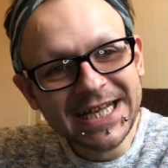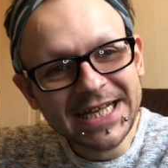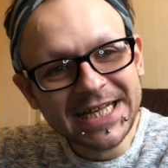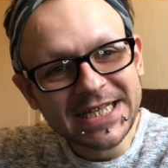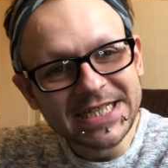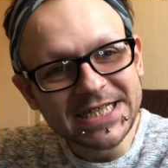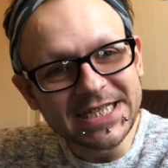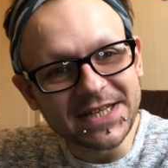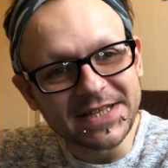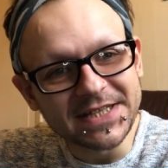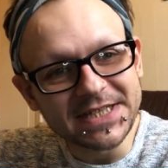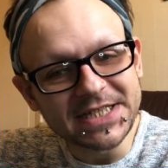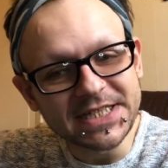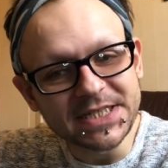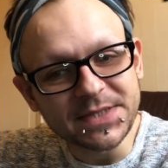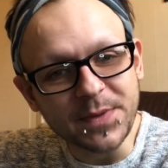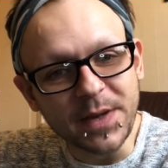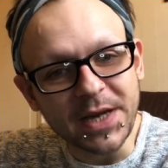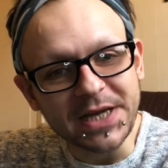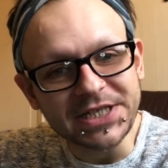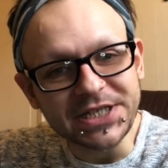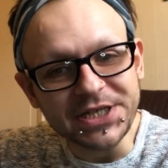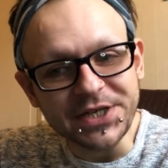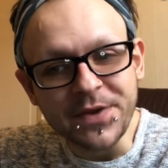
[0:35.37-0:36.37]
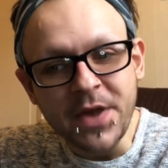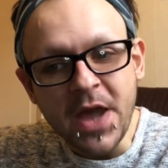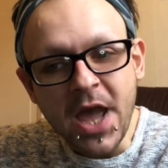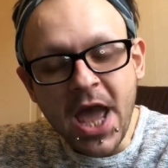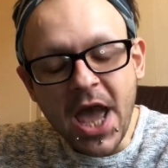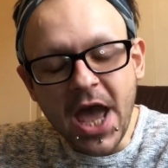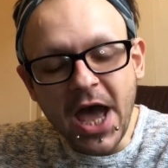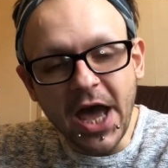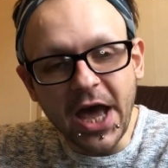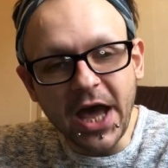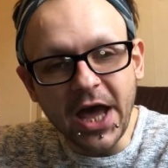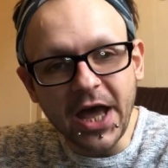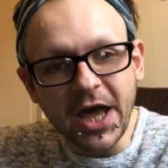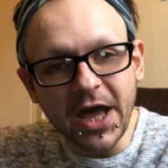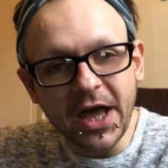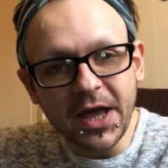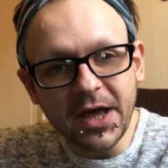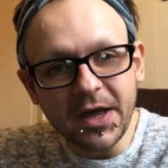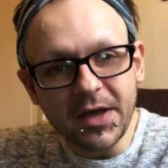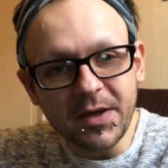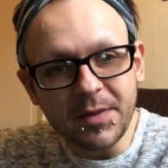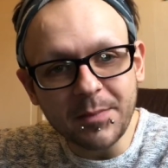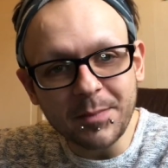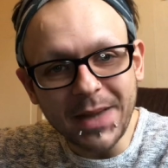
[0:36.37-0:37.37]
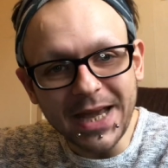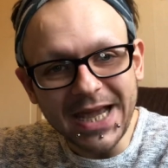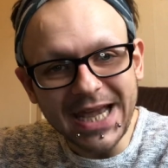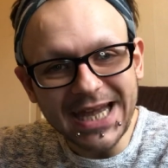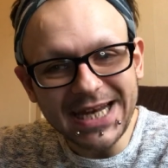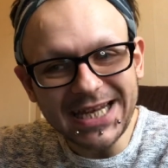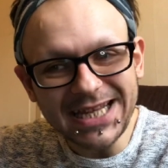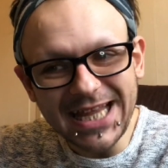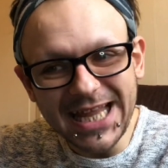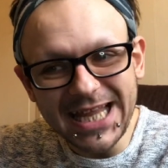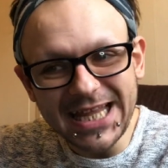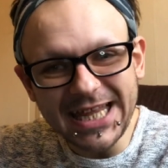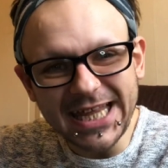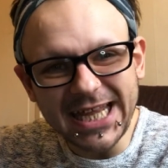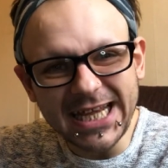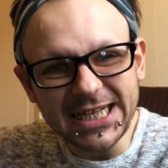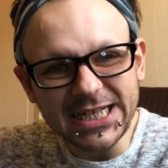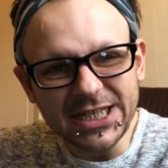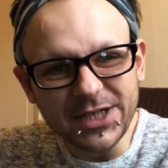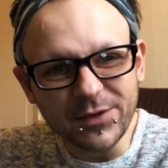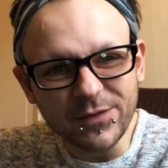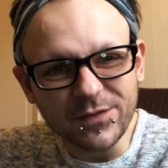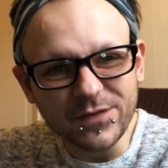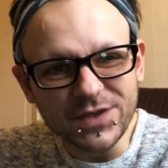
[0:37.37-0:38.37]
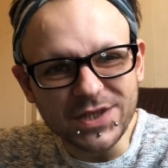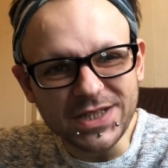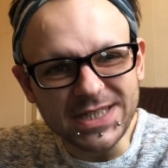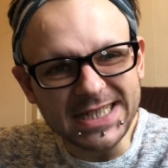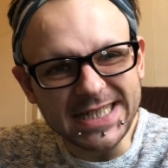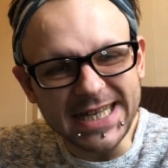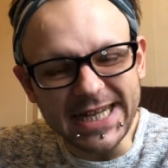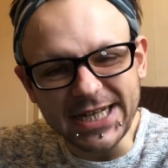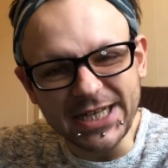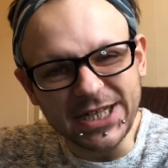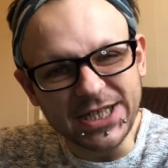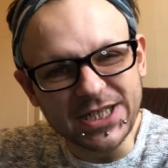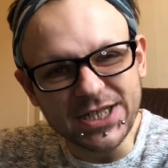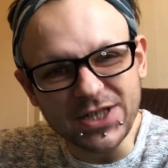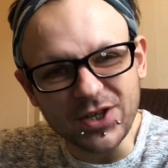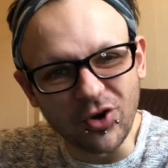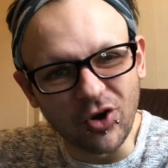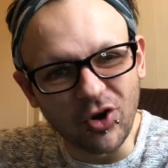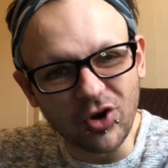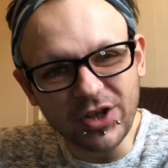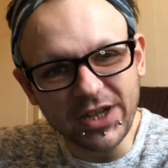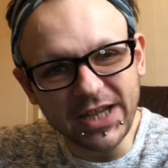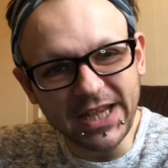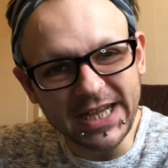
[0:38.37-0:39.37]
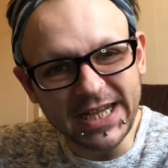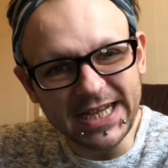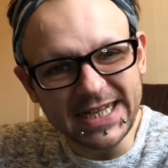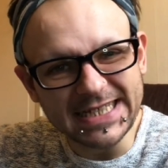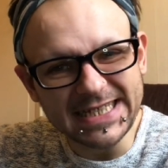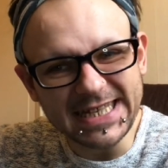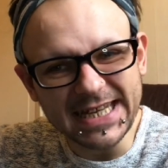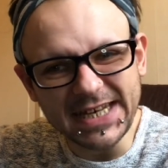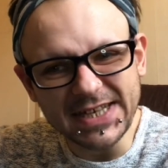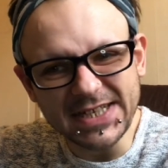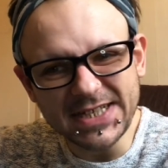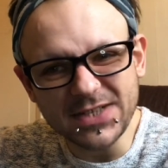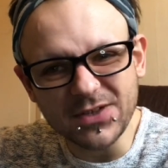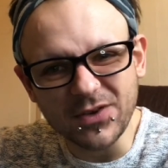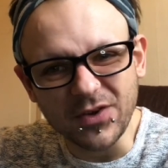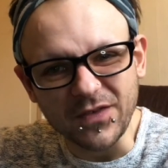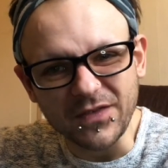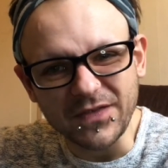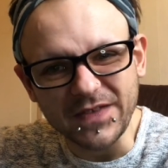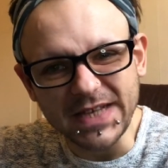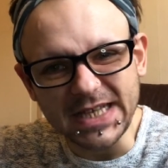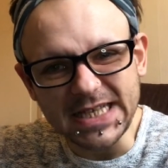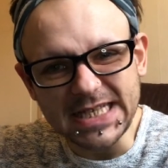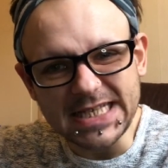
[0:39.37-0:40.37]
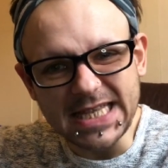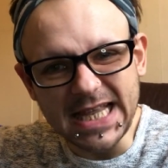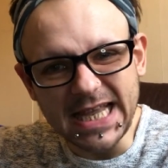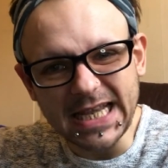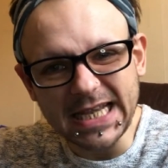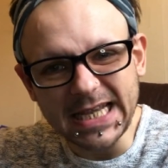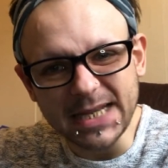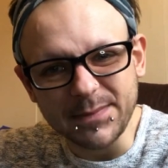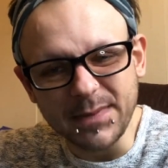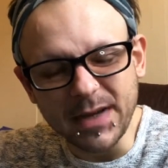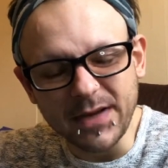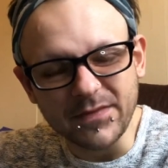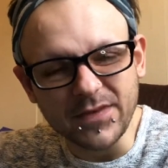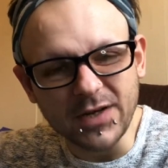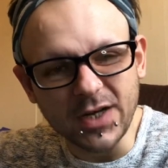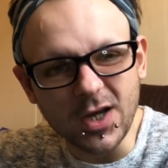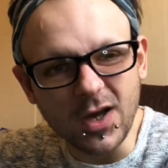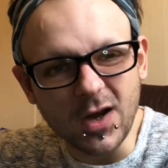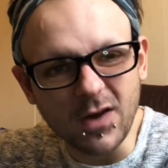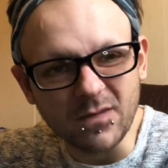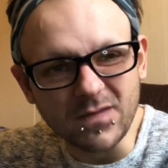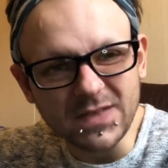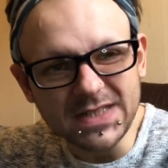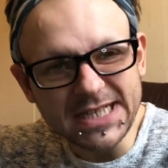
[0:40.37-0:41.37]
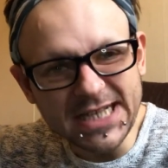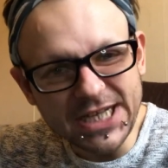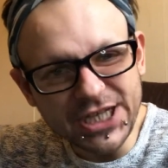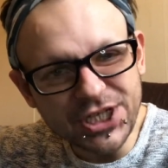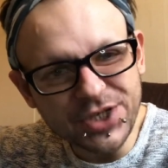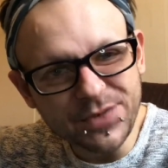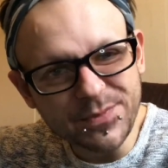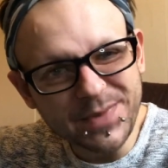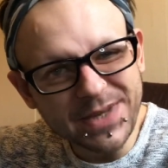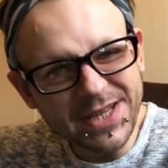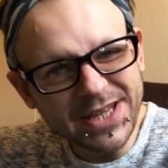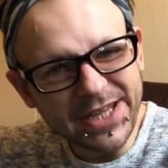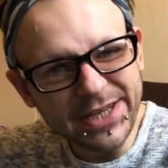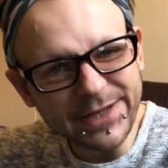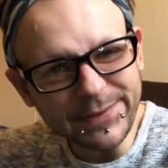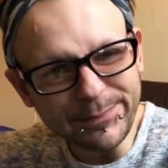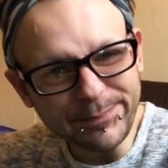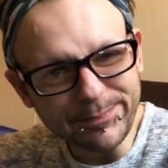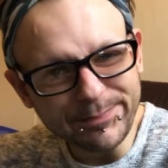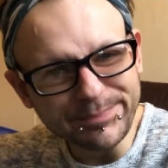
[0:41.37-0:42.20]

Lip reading: so this is what I do. I kind of like the idea of just sitting and talking, because then it sort of feels like I'm having a conversation with you.